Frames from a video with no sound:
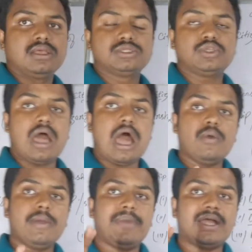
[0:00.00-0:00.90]
So
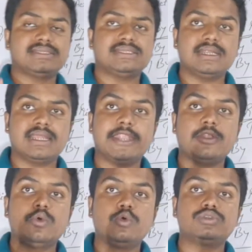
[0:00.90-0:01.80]
how a person
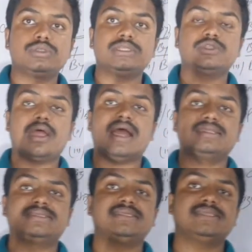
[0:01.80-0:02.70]
can lose his or her
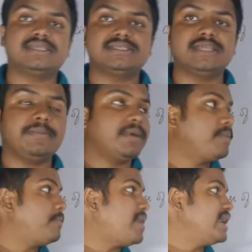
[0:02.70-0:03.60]
citizenship
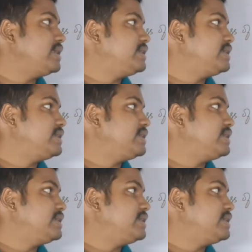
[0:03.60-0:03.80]
by